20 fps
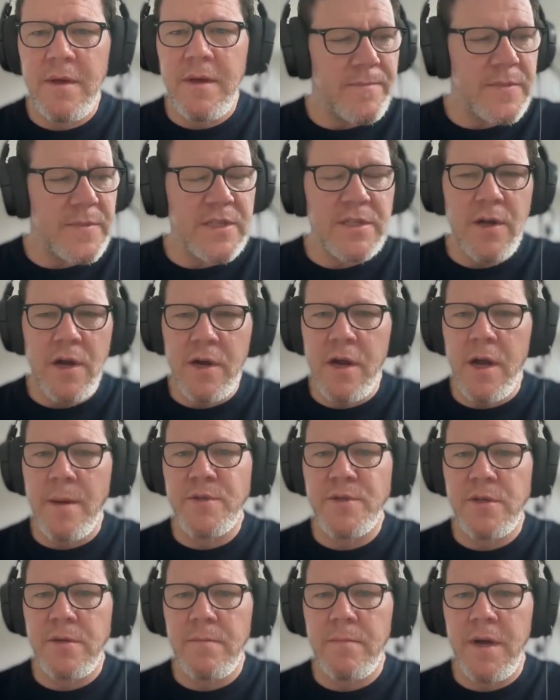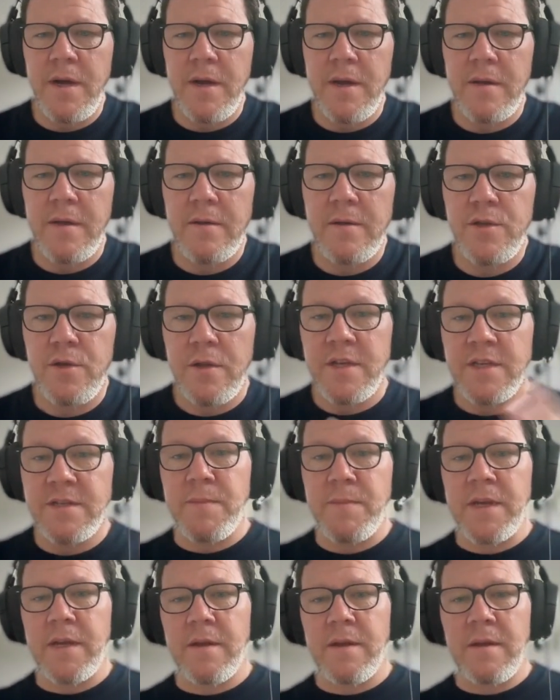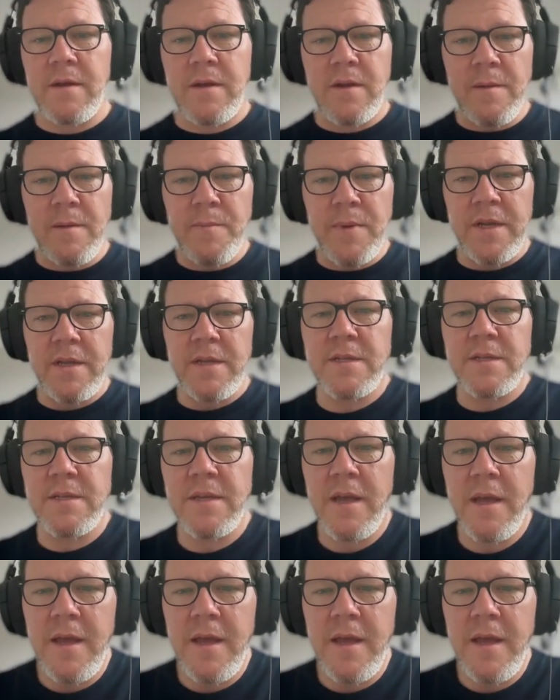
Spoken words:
stock option buying to these big companies,